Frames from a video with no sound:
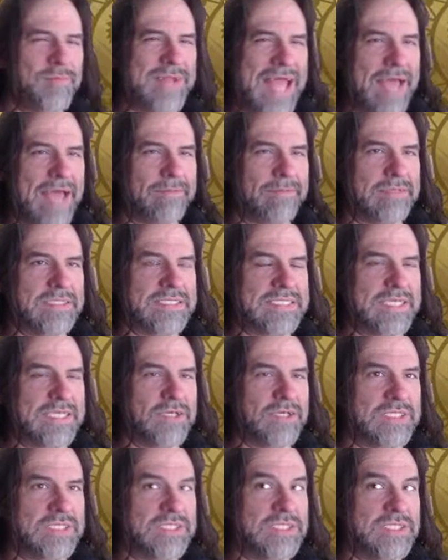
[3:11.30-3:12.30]
Having
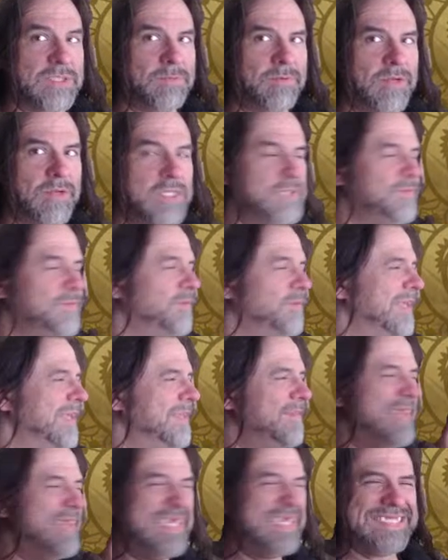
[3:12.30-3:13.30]
skills is super useful,
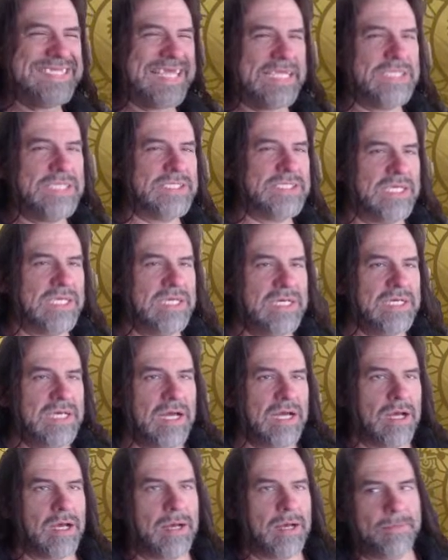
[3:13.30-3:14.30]
and these things
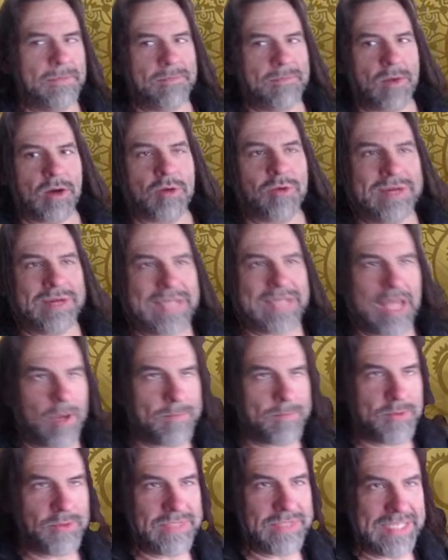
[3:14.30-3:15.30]
are going to
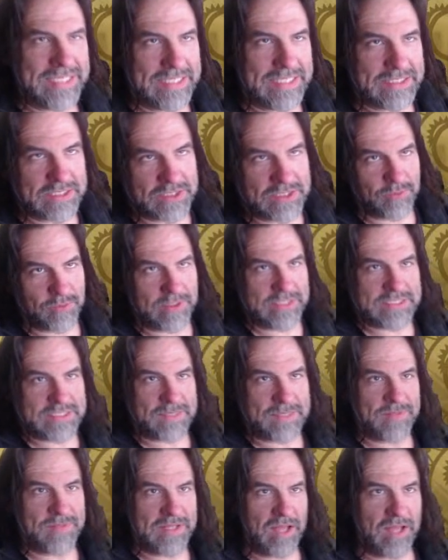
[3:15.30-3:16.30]
help you lean into doing
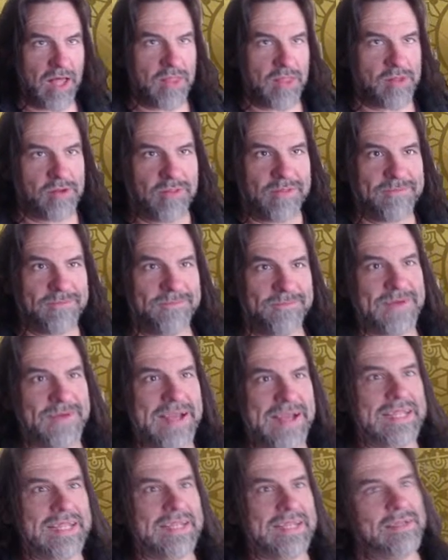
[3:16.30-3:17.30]
something other than
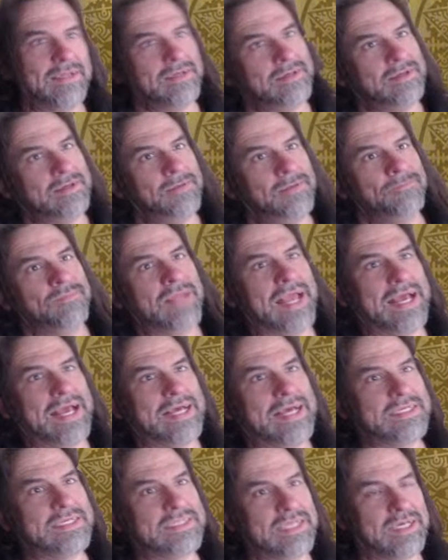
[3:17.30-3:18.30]
fighting
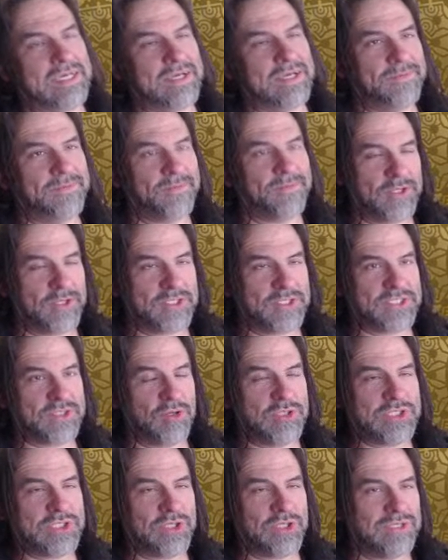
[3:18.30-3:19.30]
as for your
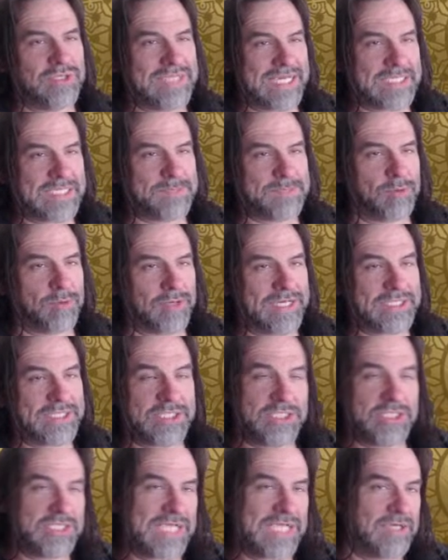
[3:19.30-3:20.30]
social and
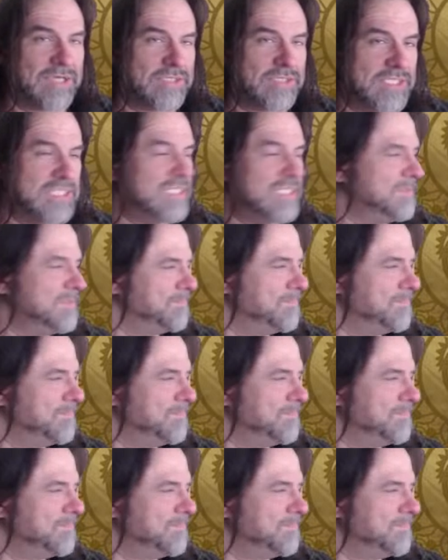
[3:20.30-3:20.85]
exploration challenges.